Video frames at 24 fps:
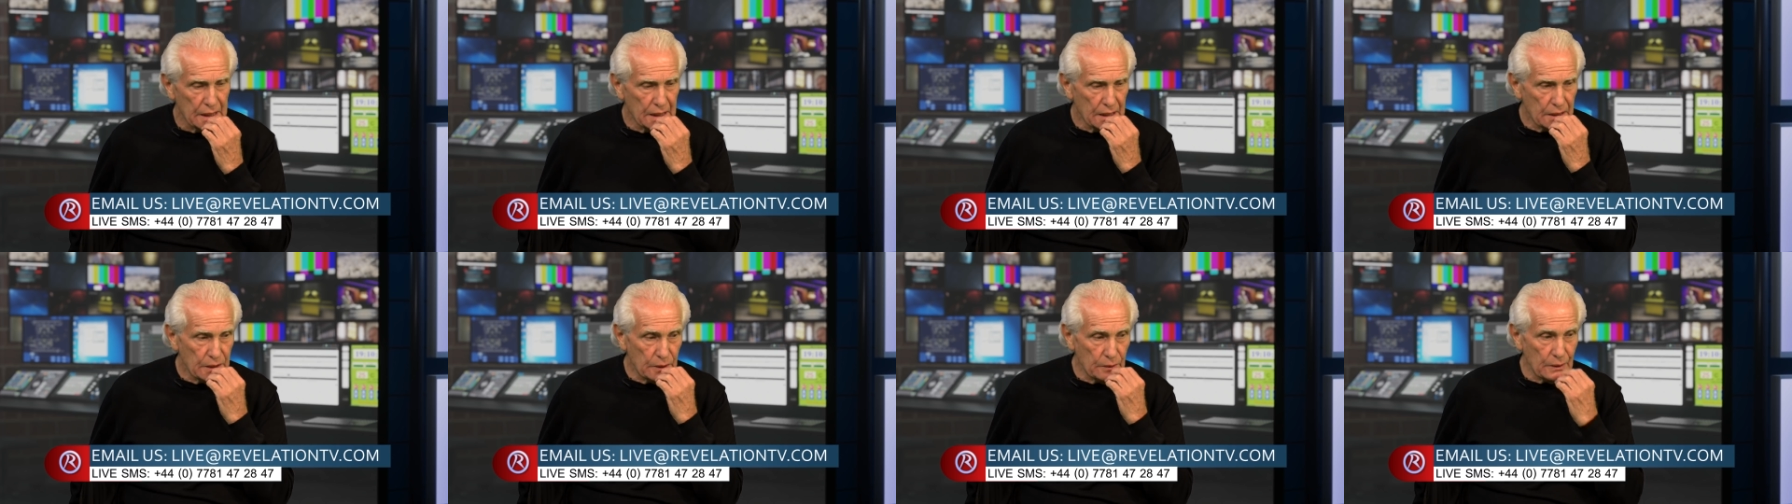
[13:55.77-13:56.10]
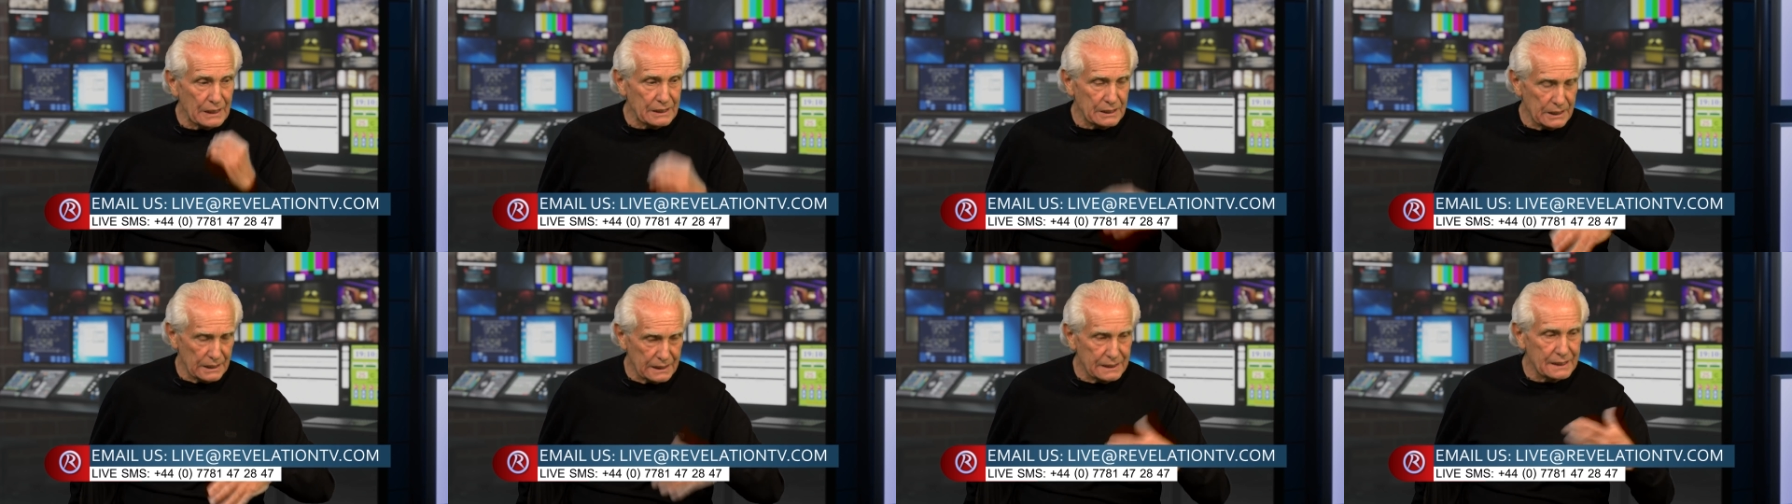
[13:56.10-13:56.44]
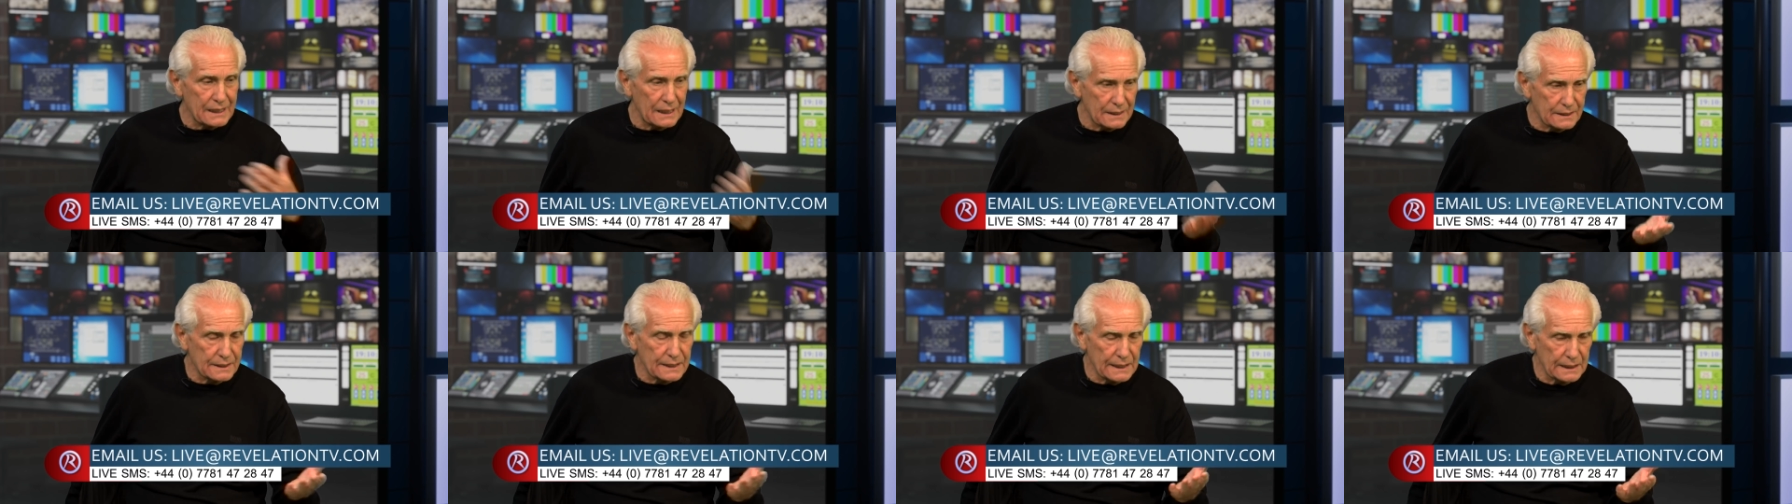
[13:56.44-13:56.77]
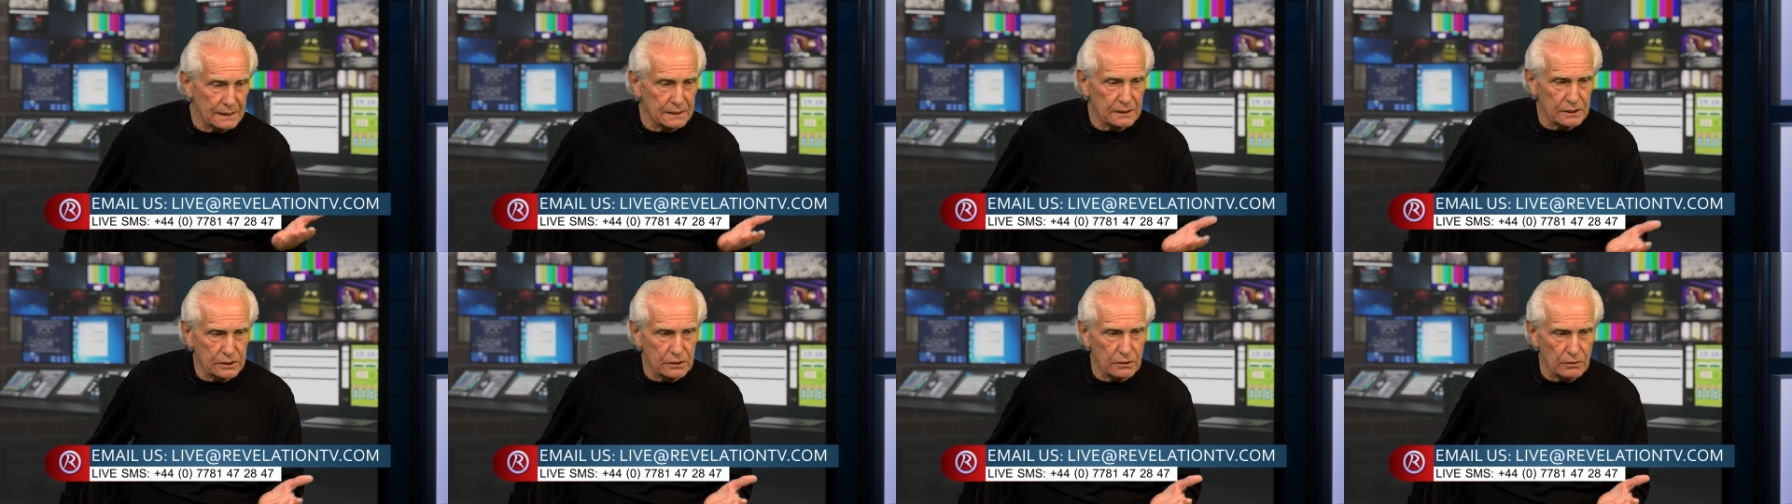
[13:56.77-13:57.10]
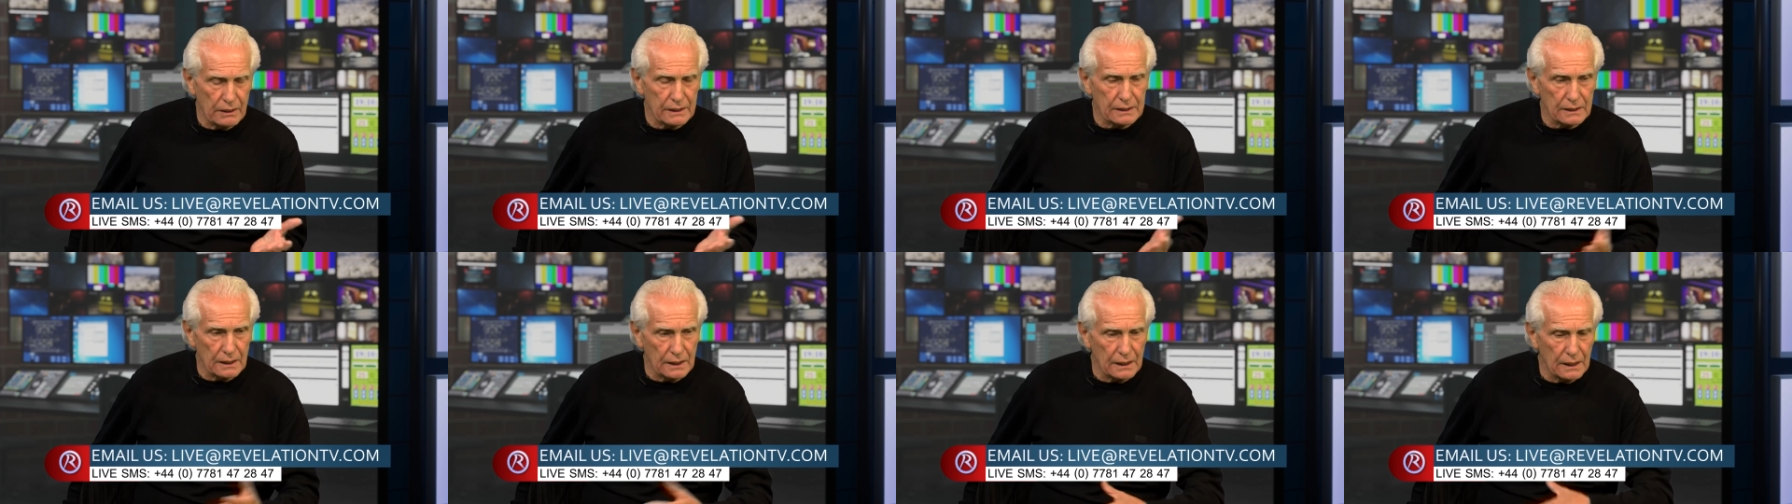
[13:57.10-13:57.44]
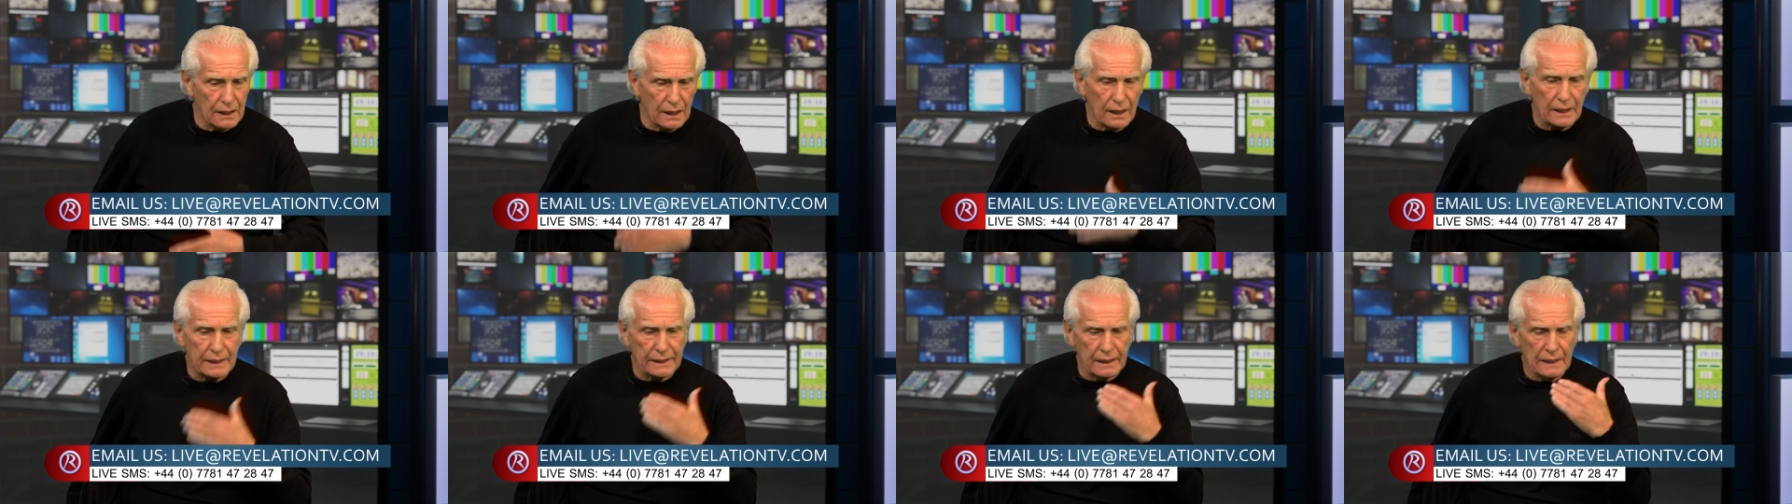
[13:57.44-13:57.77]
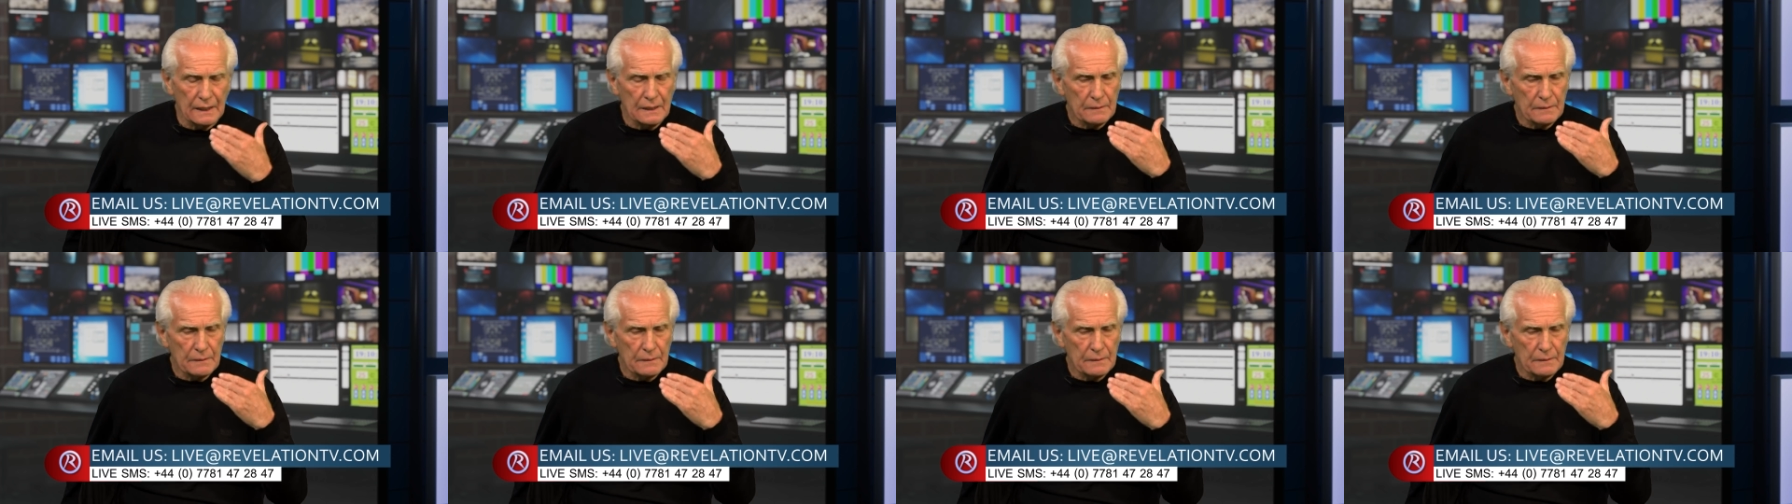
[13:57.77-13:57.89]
who actually said things directly like,